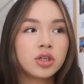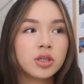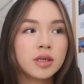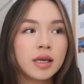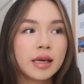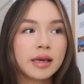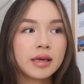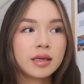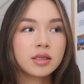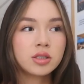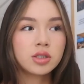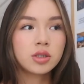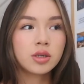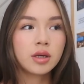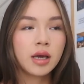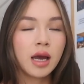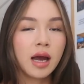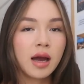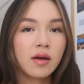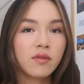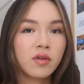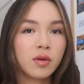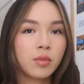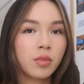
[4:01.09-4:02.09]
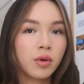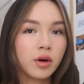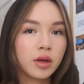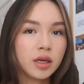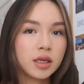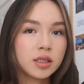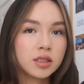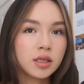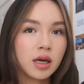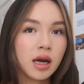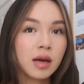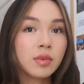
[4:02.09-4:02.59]
You need to have a
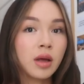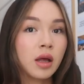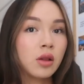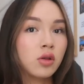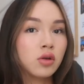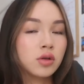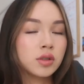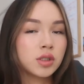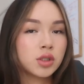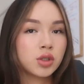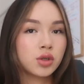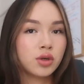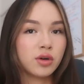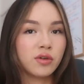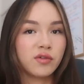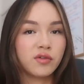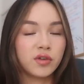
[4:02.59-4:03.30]
body type that looks good